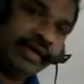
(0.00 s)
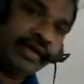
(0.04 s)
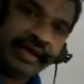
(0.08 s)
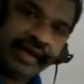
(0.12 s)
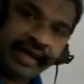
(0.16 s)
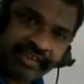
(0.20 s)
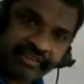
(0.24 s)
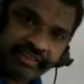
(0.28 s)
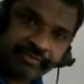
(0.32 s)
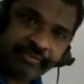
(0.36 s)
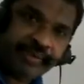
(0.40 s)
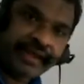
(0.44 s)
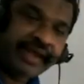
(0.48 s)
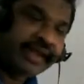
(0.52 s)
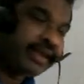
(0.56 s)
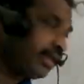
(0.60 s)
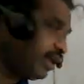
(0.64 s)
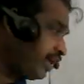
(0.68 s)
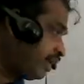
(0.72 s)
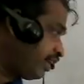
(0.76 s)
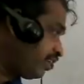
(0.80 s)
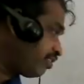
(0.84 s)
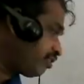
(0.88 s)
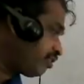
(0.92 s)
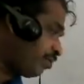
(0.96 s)
explain
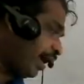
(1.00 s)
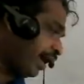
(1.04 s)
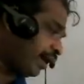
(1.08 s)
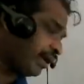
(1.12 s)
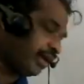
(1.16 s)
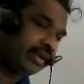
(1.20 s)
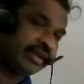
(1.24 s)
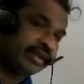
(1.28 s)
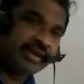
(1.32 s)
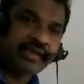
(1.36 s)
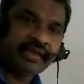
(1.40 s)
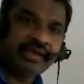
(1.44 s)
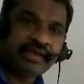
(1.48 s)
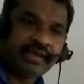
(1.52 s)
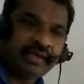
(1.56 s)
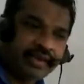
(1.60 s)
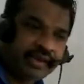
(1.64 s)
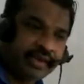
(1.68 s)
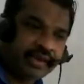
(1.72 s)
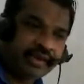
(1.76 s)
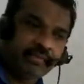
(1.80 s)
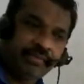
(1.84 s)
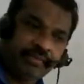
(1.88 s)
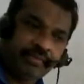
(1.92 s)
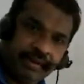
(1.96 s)
each factor
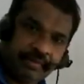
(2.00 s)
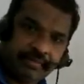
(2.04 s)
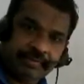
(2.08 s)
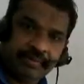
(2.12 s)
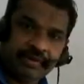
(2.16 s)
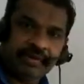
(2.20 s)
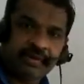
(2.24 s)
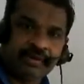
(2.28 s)
in brief.